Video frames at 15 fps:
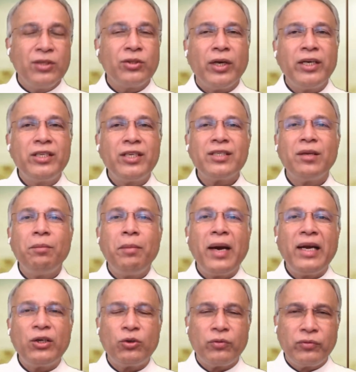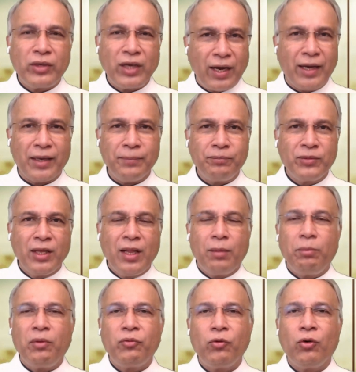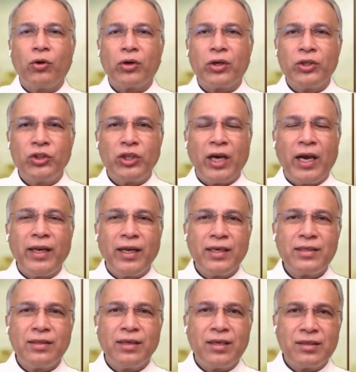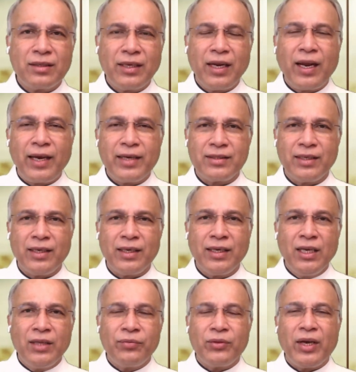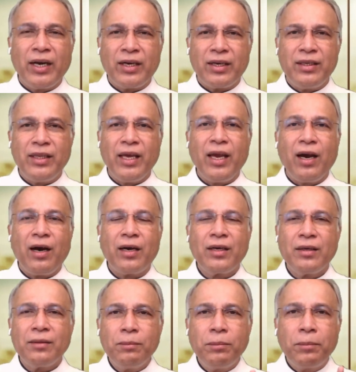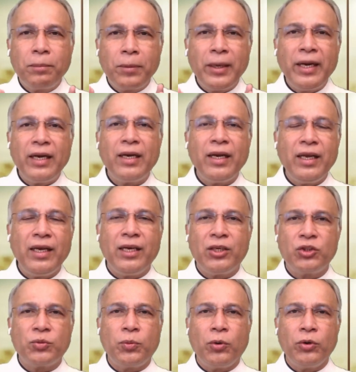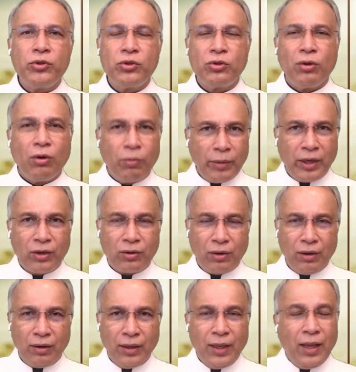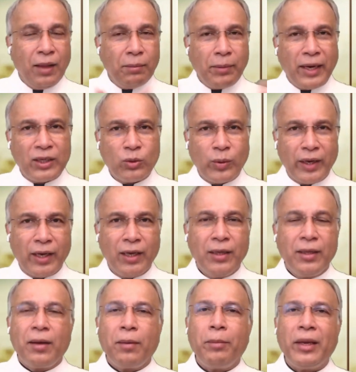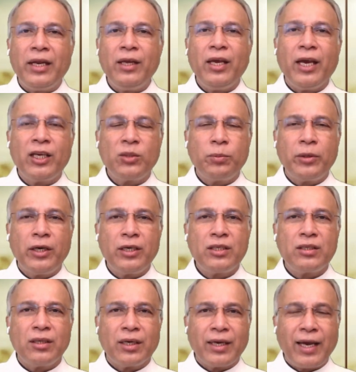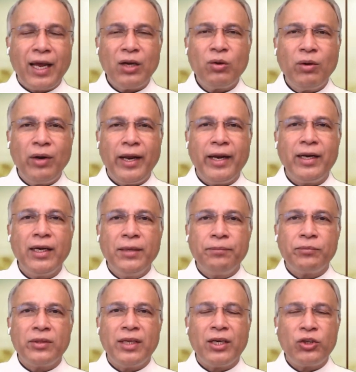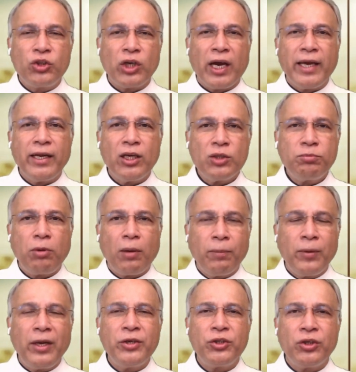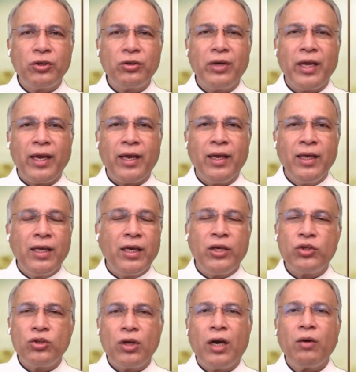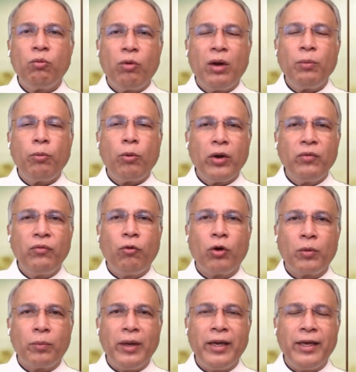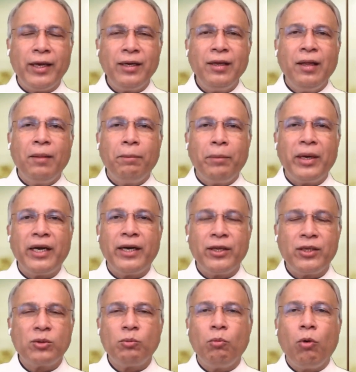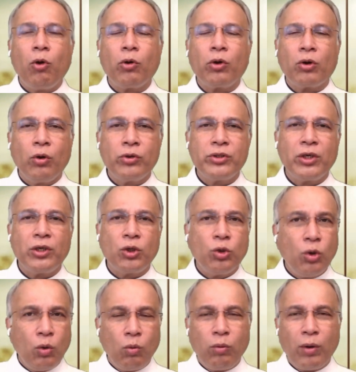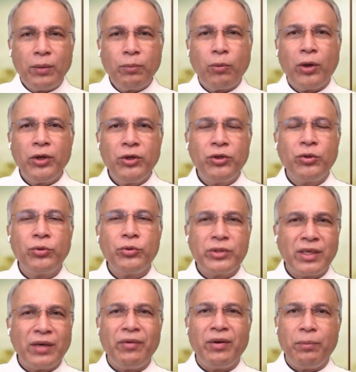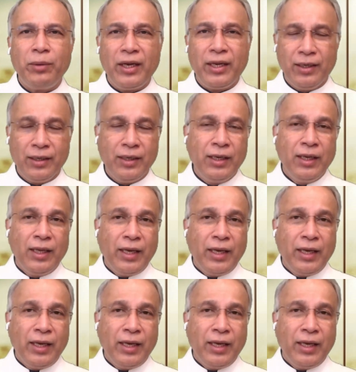So it's just a matter of time before China starts realizing that they are completely exposed to Omicron. By the way, many experts calculate that China's population today is not 1.4 billion, but it is more closer to 1.27 billion.